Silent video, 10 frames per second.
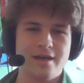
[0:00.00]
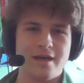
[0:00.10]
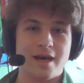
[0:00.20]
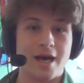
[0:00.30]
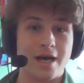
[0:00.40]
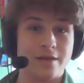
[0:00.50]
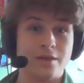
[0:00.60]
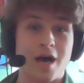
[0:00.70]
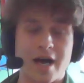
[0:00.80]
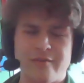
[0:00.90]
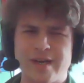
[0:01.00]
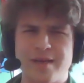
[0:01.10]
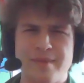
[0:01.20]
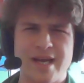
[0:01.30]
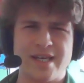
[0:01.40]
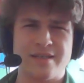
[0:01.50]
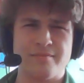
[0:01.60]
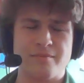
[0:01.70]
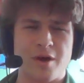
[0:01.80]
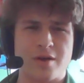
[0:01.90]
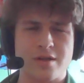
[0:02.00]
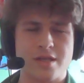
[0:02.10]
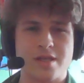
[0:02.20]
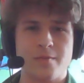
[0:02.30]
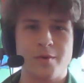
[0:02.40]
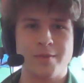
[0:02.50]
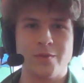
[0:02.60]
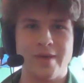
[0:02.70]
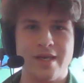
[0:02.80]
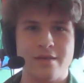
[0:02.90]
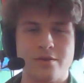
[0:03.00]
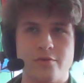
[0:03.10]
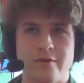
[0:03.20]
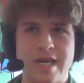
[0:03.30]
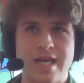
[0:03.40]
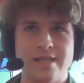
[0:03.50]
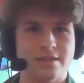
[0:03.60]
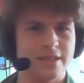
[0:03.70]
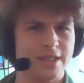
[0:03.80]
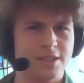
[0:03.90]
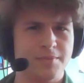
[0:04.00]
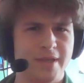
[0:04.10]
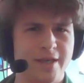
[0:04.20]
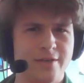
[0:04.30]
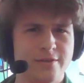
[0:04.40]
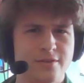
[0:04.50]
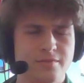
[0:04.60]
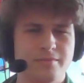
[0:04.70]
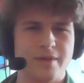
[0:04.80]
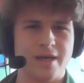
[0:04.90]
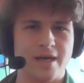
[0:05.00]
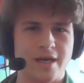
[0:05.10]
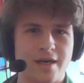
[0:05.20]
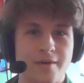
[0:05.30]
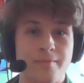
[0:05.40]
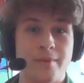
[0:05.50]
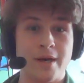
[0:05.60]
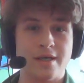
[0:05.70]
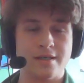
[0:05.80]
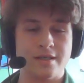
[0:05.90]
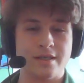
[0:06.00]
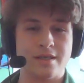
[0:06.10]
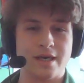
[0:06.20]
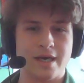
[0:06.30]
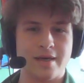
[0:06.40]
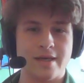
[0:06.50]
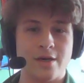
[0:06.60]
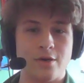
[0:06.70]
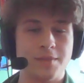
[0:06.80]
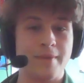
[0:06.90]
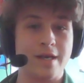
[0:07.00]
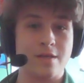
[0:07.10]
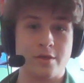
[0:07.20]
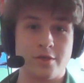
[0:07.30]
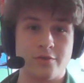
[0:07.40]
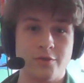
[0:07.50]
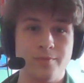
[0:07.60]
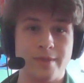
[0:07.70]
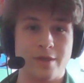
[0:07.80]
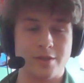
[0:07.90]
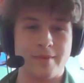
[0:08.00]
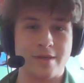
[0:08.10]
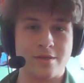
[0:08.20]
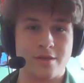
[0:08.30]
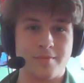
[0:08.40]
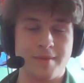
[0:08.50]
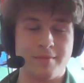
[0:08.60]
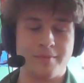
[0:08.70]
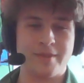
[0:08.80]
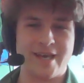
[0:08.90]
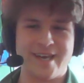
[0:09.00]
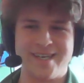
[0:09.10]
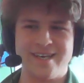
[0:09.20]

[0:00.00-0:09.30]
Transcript: I'd recommend, honestly, somewhere between 3 to 6 players. But it all depends on your group. It all depends on the people playing.